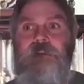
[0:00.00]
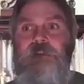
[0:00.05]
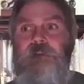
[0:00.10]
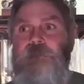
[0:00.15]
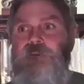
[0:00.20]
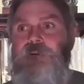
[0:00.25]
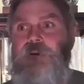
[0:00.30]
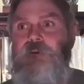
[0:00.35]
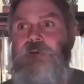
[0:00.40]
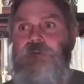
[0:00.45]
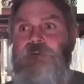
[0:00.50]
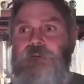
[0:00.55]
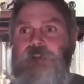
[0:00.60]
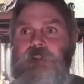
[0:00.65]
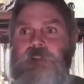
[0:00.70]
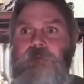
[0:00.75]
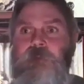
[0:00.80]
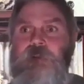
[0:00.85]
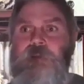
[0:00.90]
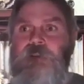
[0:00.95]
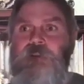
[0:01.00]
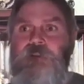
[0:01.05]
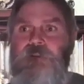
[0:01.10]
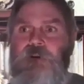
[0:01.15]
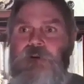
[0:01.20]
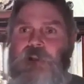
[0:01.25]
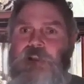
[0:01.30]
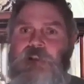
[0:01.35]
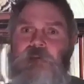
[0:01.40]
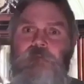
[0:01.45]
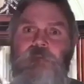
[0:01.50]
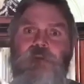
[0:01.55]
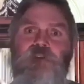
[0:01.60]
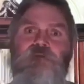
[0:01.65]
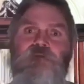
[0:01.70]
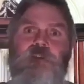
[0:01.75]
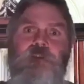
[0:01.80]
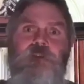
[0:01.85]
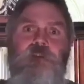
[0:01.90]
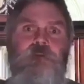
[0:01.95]
And I had to have some surgery up here
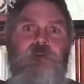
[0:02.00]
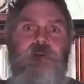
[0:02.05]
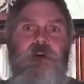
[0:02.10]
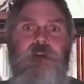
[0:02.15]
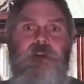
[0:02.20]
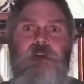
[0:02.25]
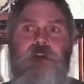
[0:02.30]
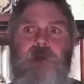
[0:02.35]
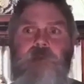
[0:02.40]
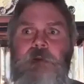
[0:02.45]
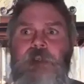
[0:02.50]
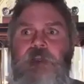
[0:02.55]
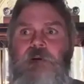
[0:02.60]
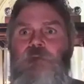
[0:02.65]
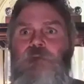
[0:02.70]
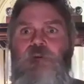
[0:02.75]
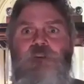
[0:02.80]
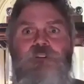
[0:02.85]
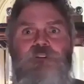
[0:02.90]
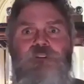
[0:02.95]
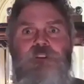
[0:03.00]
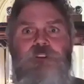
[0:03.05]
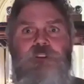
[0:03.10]
so I could move it correctly.